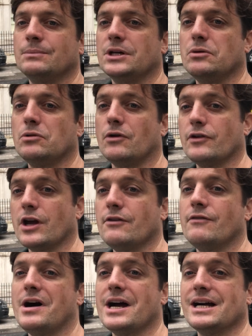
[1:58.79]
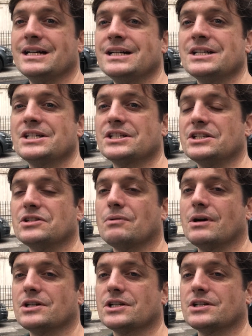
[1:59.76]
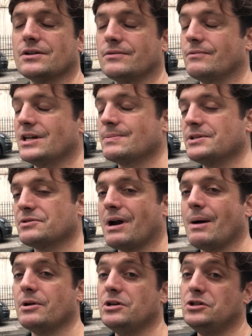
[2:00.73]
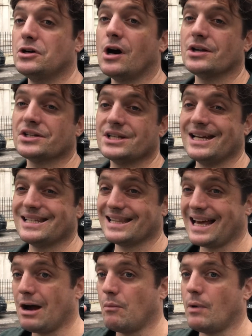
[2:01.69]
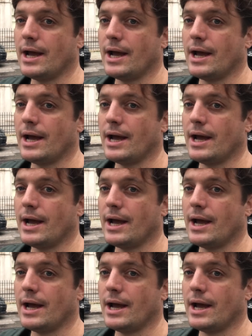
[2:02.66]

But he would often go via St uh, uh, Westminster Abbey, you can't see it that